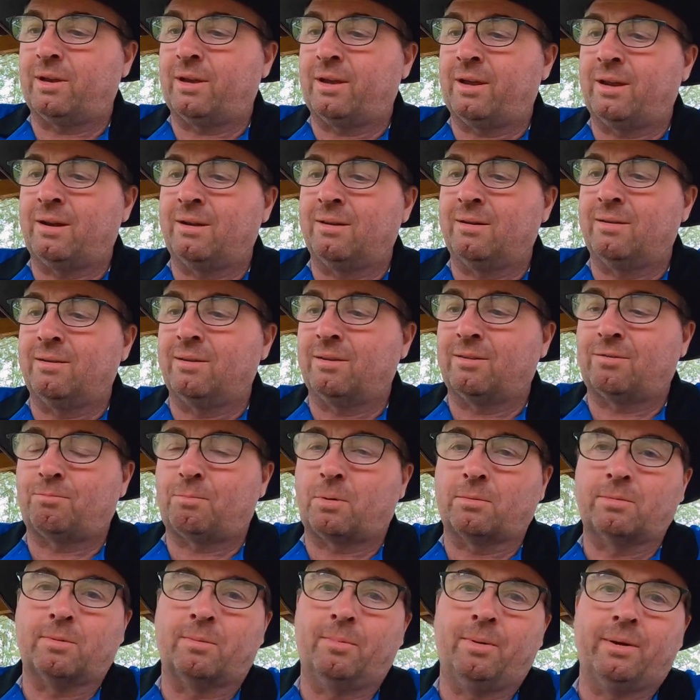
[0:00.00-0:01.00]
and it's
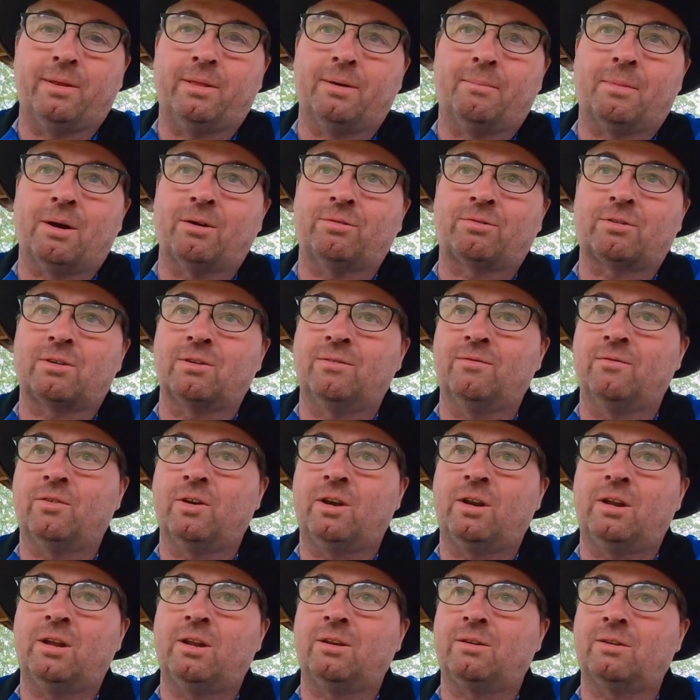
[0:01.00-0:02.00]
probably the most
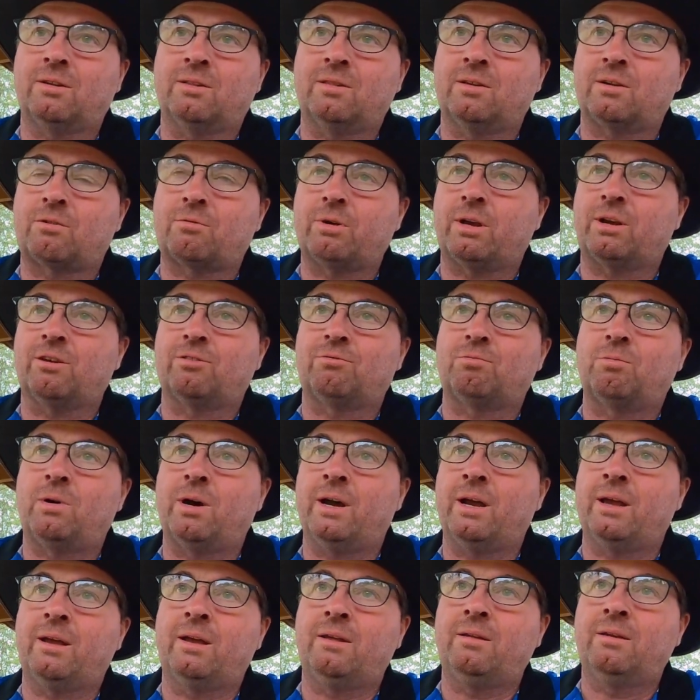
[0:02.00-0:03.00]
convenient and the quickest
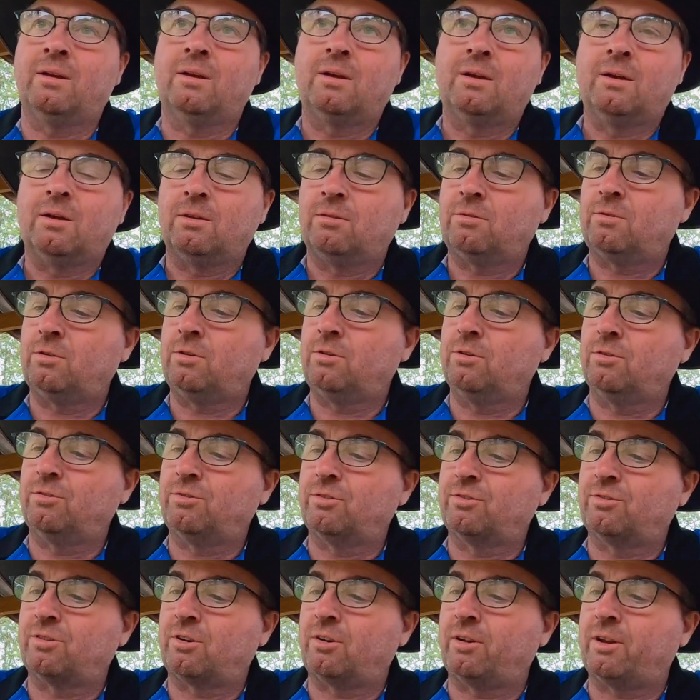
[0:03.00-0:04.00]
way to
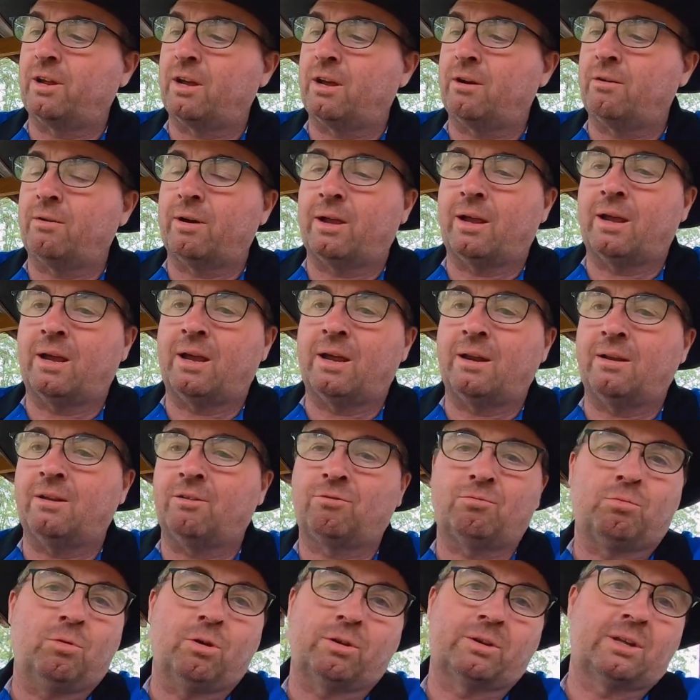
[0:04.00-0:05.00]
use the ZOLEO, and
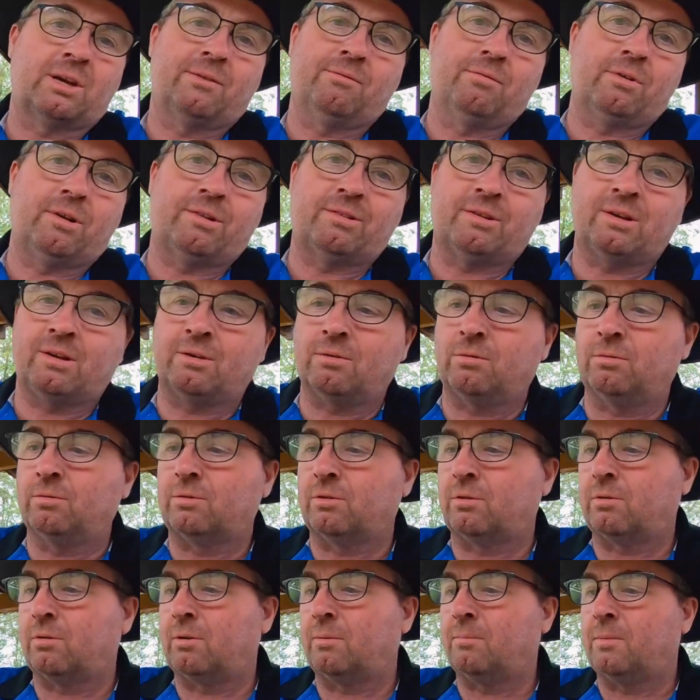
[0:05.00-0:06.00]
it's worked every single
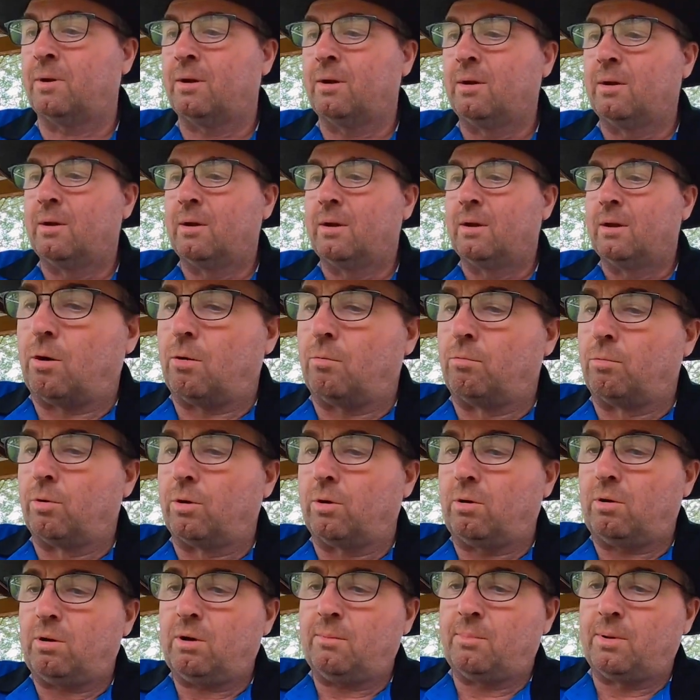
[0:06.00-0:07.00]
time.
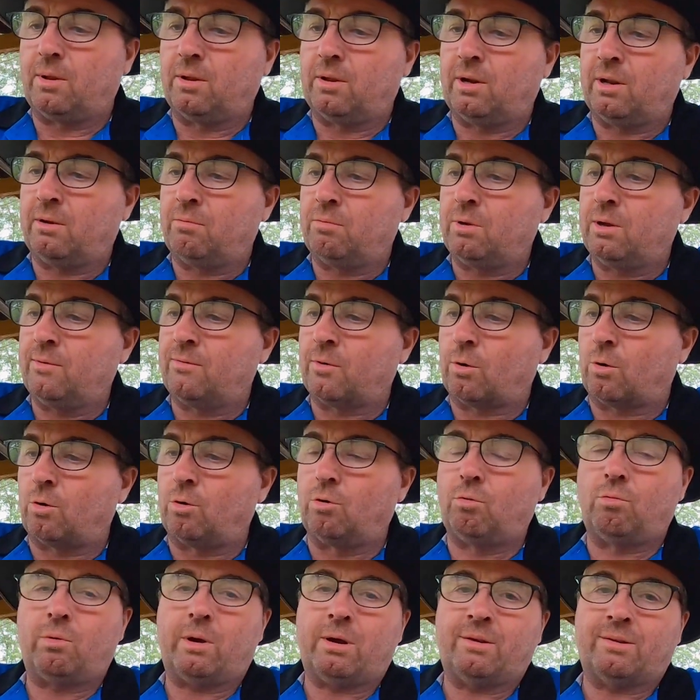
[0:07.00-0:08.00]
Reliability, we've
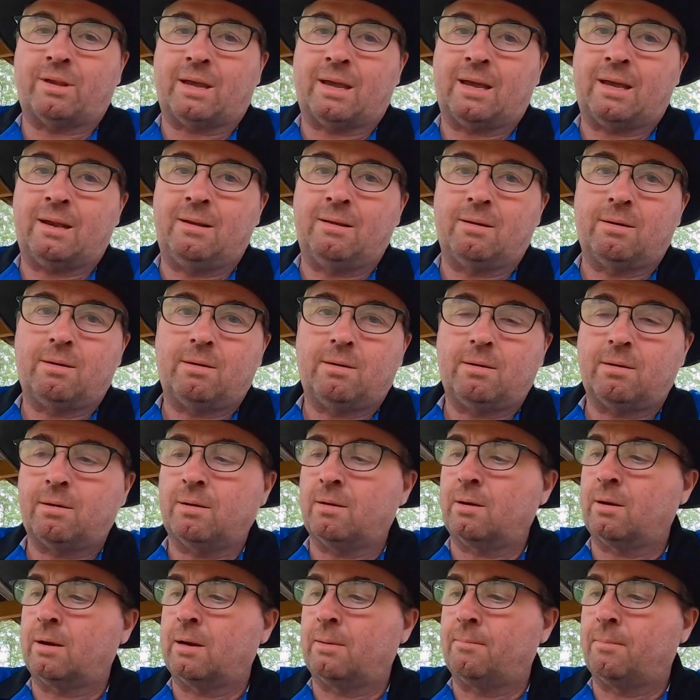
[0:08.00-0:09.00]
always had
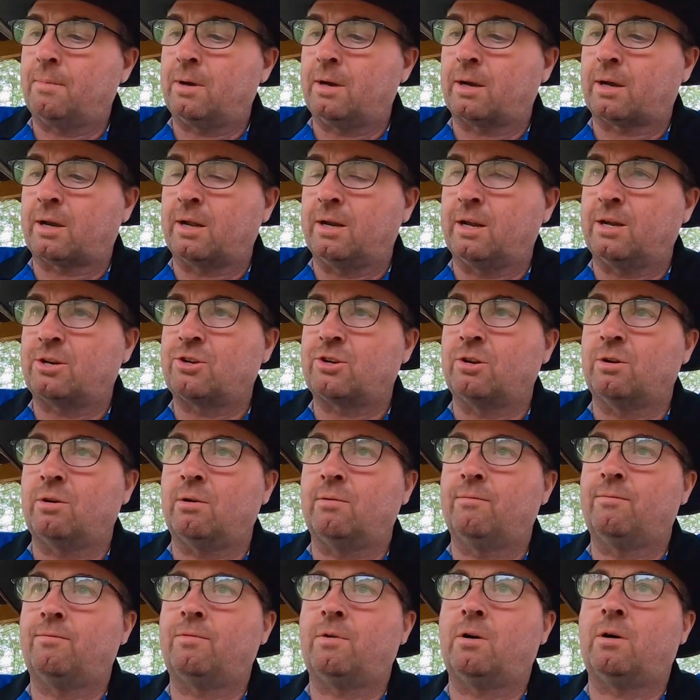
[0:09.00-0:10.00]
a connection.
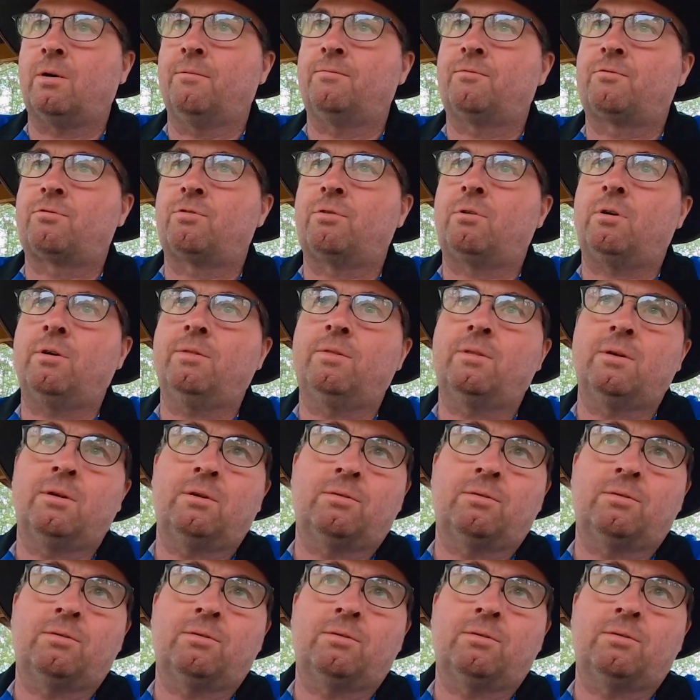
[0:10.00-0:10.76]
I've tried the